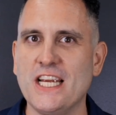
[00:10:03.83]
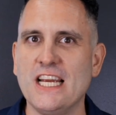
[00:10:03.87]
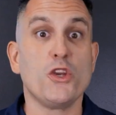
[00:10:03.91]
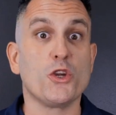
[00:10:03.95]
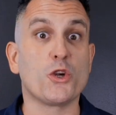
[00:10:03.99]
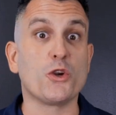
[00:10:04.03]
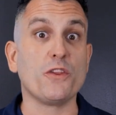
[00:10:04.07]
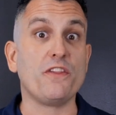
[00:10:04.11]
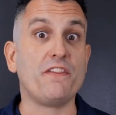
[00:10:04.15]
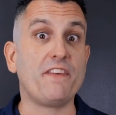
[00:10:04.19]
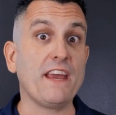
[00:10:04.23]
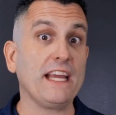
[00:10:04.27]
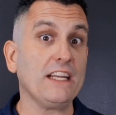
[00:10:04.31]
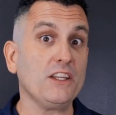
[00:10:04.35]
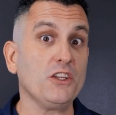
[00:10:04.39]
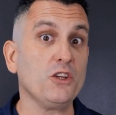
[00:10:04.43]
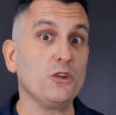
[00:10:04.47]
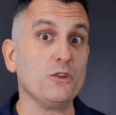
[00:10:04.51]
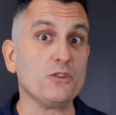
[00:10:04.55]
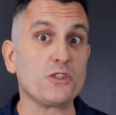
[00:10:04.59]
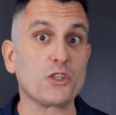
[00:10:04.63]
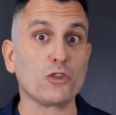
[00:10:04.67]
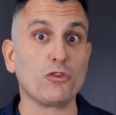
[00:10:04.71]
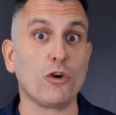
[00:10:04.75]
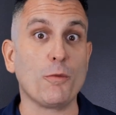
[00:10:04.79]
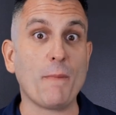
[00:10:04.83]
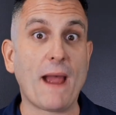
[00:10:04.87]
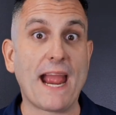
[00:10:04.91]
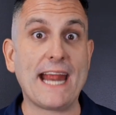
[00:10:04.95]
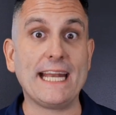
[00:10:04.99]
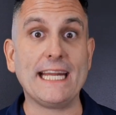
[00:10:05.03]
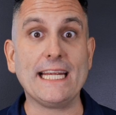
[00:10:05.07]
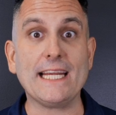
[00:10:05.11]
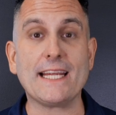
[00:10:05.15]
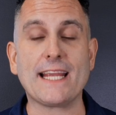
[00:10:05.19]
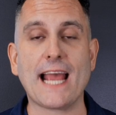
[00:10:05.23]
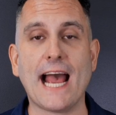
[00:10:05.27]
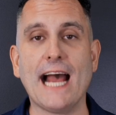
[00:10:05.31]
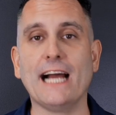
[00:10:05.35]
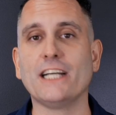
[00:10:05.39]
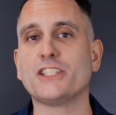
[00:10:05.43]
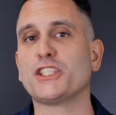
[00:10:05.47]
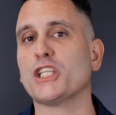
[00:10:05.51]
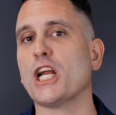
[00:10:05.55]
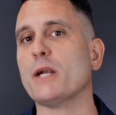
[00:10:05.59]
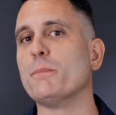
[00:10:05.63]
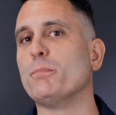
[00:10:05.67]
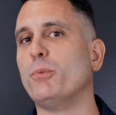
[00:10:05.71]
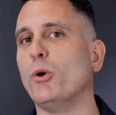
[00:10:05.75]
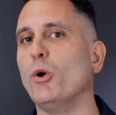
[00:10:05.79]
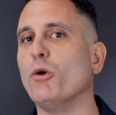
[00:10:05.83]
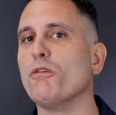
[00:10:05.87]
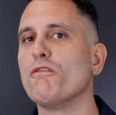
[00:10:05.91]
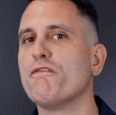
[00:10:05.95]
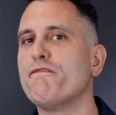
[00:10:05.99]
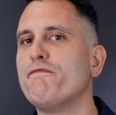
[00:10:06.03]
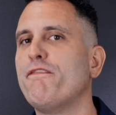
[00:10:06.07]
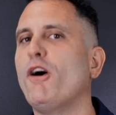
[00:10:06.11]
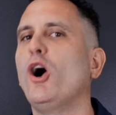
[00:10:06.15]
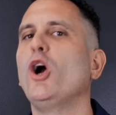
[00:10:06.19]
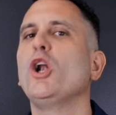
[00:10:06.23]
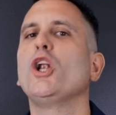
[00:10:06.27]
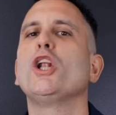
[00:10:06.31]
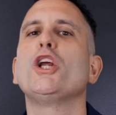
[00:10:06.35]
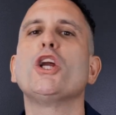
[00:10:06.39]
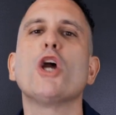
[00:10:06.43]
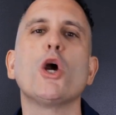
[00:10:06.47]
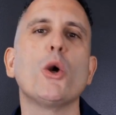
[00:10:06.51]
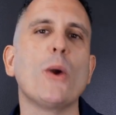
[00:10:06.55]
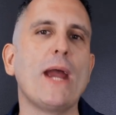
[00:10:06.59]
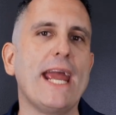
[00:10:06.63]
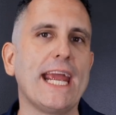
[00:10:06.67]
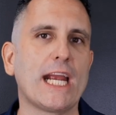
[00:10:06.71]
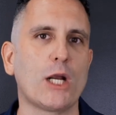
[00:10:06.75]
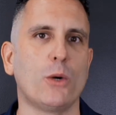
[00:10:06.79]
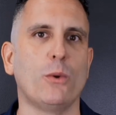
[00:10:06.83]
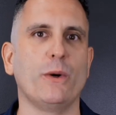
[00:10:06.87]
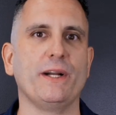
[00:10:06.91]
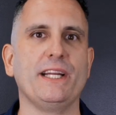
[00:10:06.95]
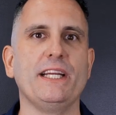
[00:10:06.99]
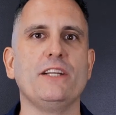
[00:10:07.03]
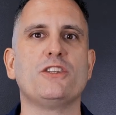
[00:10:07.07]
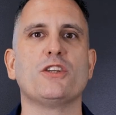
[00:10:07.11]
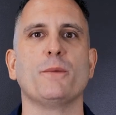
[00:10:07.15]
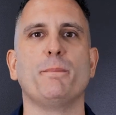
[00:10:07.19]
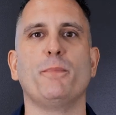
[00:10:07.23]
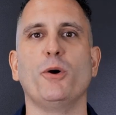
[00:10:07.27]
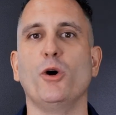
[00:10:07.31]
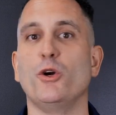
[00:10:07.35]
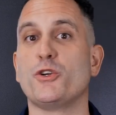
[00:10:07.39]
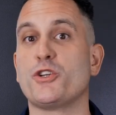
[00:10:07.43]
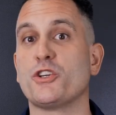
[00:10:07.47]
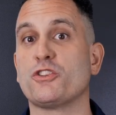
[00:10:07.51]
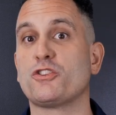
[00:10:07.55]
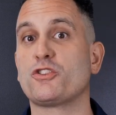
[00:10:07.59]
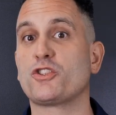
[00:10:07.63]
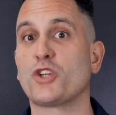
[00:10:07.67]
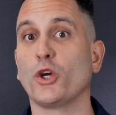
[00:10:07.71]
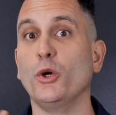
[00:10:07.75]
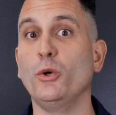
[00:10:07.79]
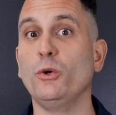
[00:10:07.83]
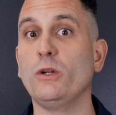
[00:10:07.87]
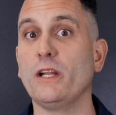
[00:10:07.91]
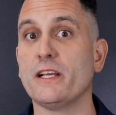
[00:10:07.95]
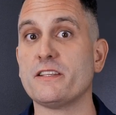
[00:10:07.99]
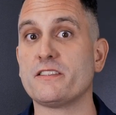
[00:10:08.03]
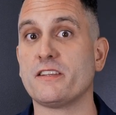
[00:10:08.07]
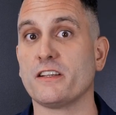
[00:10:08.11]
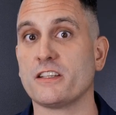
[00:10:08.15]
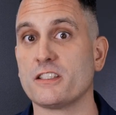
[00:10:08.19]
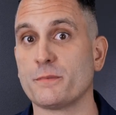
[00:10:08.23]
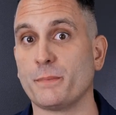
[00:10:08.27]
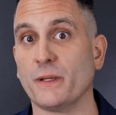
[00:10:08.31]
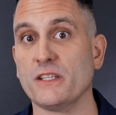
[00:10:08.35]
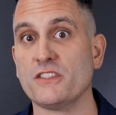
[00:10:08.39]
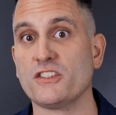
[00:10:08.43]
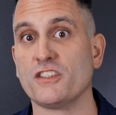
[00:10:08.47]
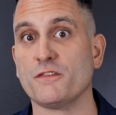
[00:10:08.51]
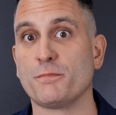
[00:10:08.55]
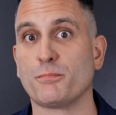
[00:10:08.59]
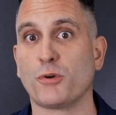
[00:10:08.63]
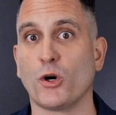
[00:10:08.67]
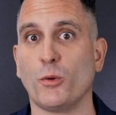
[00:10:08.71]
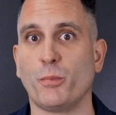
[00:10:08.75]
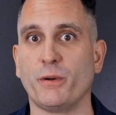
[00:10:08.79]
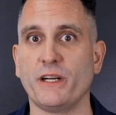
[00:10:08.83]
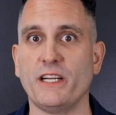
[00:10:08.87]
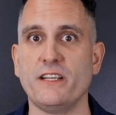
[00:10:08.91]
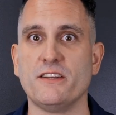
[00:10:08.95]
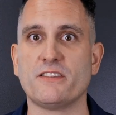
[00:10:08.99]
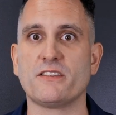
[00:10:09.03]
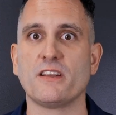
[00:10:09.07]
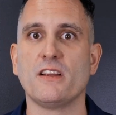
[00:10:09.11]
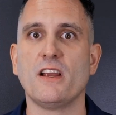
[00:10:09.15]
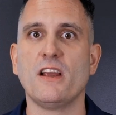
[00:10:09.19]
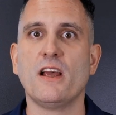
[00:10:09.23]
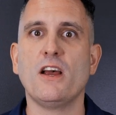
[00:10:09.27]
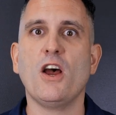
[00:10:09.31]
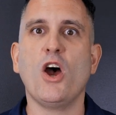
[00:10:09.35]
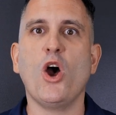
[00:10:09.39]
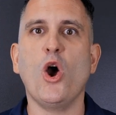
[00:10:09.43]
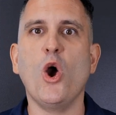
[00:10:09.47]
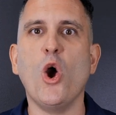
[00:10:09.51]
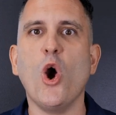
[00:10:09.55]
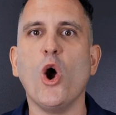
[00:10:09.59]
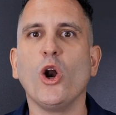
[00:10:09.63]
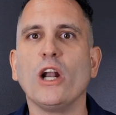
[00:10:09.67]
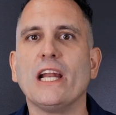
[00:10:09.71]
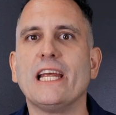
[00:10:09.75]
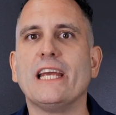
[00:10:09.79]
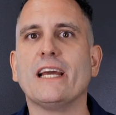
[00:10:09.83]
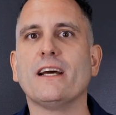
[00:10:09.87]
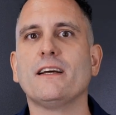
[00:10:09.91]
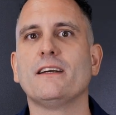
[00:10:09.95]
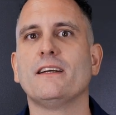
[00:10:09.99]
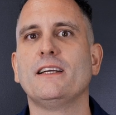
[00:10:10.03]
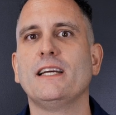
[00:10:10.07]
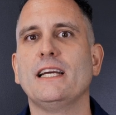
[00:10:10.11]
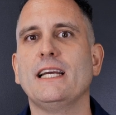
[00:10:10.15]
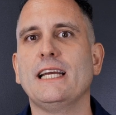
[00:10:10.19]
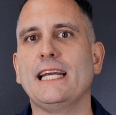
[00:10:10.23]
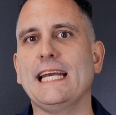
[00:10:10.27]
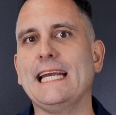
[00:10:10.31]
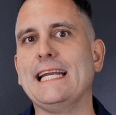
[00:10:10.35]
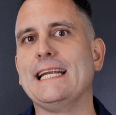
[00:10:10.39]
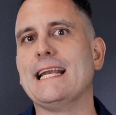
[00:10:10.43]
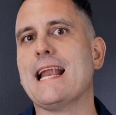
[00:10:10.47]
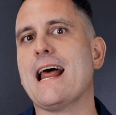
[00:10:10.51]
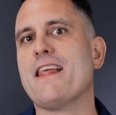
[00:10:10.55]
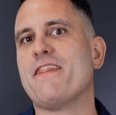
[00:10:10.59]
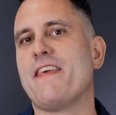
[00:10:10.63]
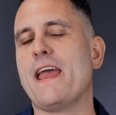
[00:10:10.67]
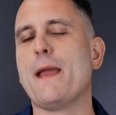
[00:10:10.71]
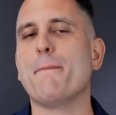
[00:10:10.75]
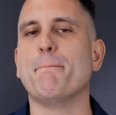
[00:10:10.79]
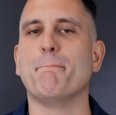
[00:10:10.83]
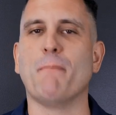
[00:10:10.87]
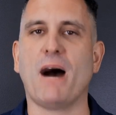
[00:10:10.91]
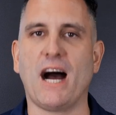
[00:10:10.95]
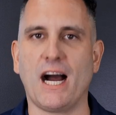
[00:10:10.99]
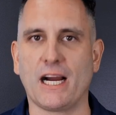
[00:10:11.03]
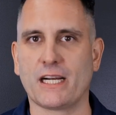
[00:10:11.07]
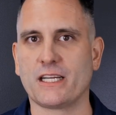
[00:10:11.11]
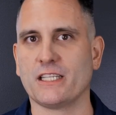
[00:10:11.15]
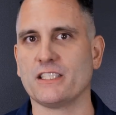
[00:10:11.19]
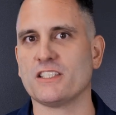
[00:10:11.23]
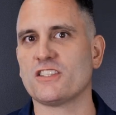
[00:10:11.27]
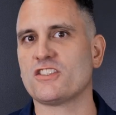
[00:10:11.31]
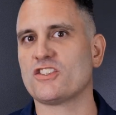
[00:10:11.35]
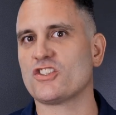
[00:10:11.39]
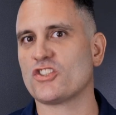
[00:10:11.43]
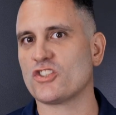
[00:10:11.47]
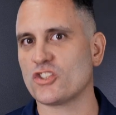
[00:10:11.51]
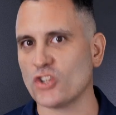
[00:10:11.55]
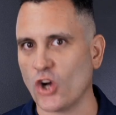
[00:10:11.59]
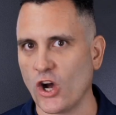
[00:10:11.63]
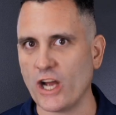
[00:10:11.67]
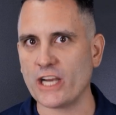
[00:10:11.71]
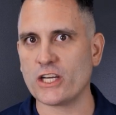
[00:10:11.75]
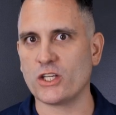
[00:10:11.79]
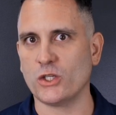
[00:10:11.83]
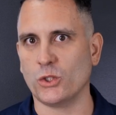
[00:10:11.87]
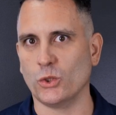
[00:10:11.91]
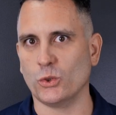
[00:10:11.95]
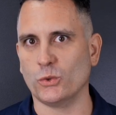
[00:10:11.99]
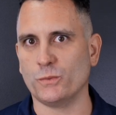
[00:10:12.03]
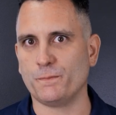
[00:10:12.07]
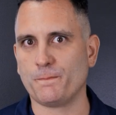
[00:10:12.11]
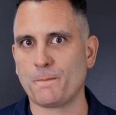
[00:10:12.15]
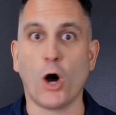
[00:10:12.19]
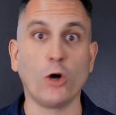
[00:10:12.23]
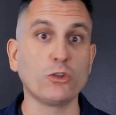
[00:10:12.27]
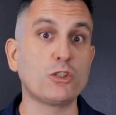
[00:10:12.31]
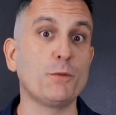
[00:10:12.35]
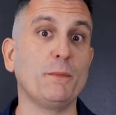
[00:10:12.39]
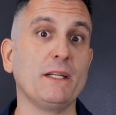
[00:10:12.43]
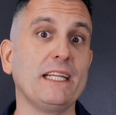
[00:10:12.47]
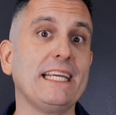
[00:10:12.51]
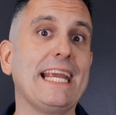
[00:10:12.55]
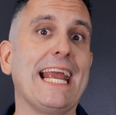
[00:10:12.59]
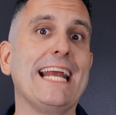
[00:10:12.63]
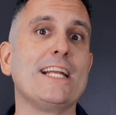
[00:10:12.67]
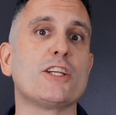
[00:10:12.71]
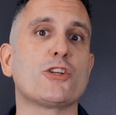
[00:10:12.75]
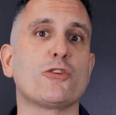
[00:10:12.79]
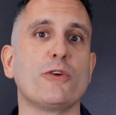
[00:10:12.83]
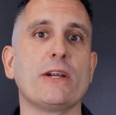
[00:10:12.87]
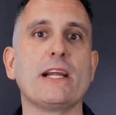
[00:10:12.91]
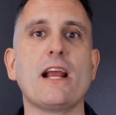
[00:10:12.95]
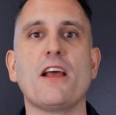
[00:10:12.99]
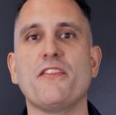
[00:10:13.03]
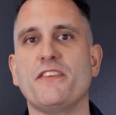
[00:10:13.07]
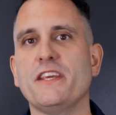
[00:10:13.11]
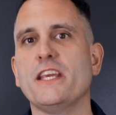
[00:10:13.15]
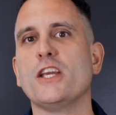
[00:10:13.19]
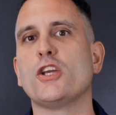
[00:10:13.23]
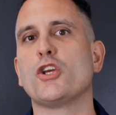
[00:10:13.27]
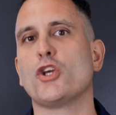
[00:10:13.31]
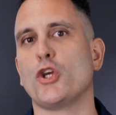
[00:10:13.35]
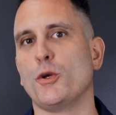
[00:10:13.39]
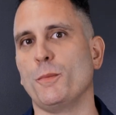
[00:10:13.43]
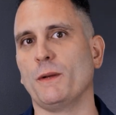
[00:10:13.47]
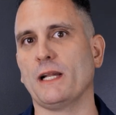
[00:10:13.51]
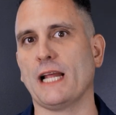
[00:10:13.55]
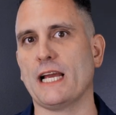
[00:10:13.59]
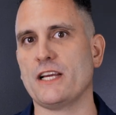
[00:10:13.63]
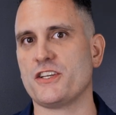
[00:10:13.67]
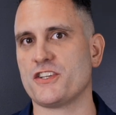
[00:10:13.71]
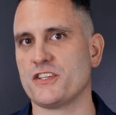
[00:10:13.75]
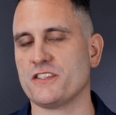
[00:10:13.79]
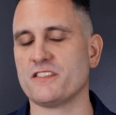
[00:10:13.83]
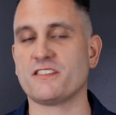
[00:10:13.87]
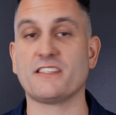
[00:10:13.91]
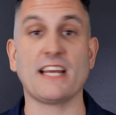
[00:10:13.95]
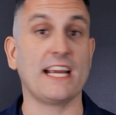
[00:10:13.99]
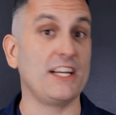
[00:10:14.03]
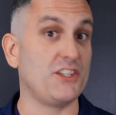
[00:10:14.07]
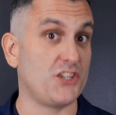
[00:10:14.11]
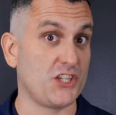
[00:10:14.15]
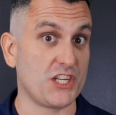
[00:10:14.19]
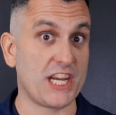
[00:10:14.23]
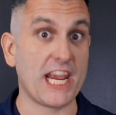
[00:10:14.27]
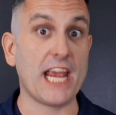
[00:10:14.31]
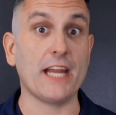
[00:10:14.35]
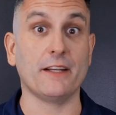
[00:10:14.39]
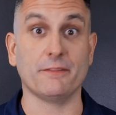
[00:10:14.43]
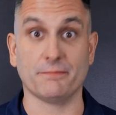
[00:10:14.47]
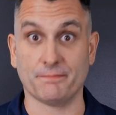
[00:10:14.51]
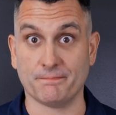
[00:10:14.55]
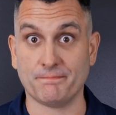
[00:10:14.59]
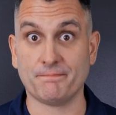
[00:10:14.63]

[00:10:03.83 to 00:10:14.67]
You could then use the remaining cash and portfolio equity to purchase 2 less expensive properties earlier in their market cycle, ultimately entering the accumulation stage again.